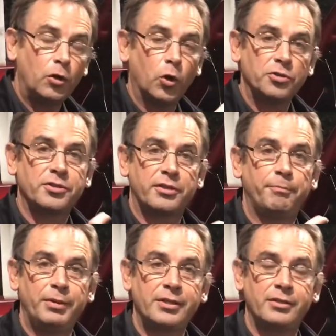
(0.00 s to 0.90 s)
causes the
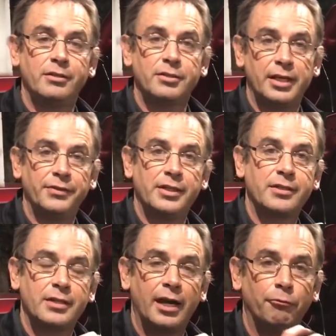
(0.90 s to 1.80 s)
pistons and
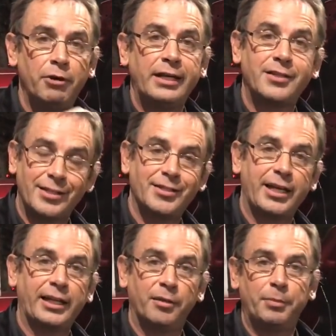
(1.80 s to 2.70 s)
the uh, rings to
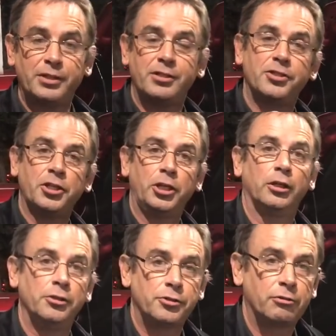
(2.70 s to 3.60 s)
stick in the pistons and you
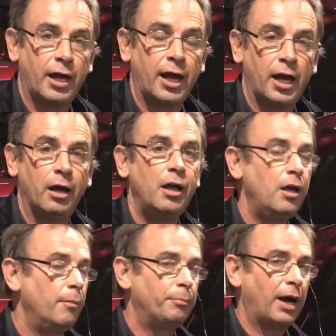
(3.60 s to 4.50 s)
lose cra-
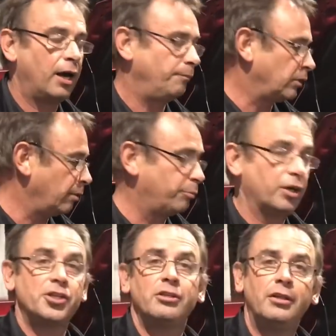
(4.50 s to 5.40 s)
uh, um,
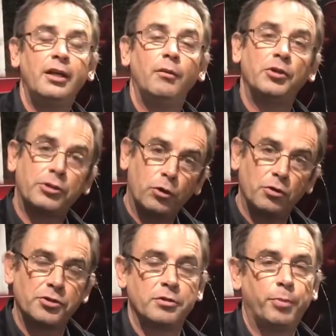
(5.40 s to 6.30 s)
compression, which
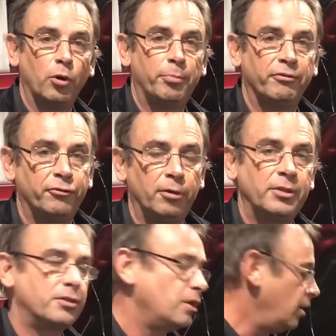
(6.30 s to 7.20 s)
causes poor
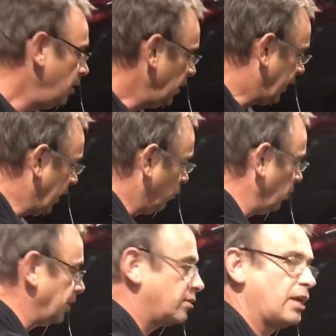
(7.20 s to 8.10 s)
performance. You get
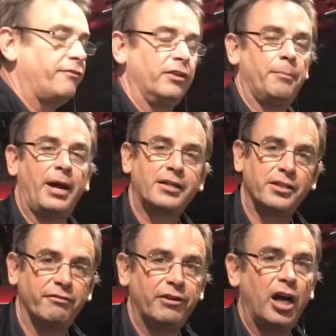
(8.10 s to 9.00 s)
all that stuff on the backs
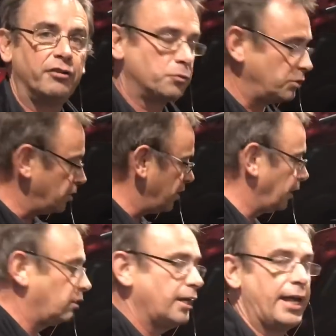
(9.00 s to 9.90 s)
of the valves, which is
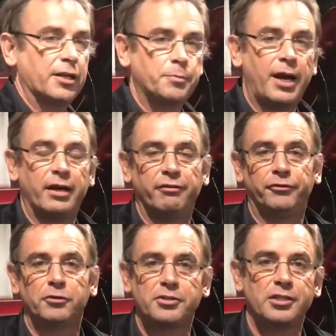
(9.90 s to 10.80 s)
then cleaned out as part of the
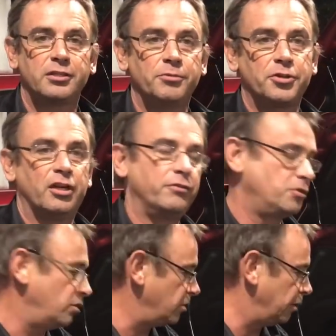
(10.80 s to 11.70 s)
fuel system
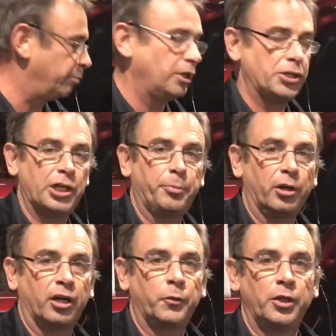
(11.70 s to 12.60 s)
service using the BG
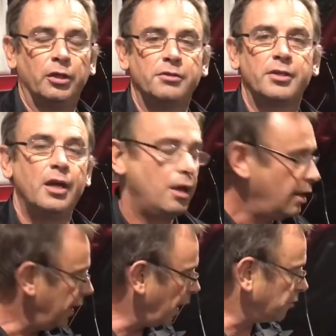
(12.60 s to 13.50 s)
product we use. And